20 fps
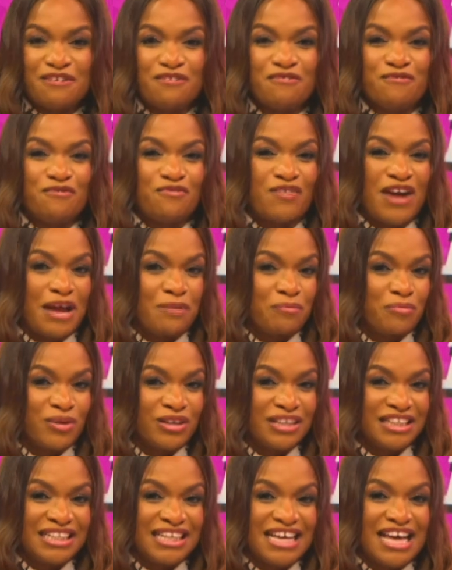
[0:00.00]

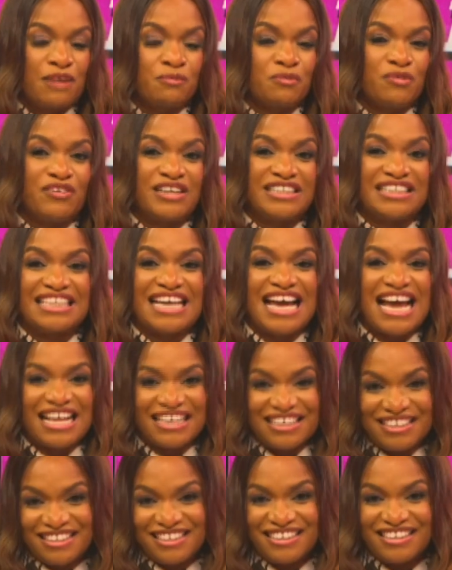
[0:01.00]
vibrantly, and with
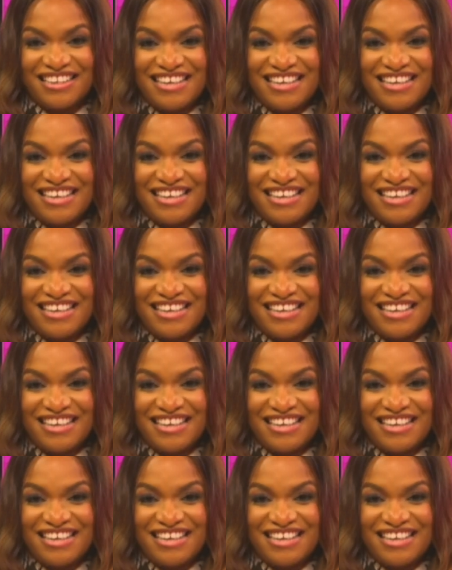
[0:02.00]
vitality.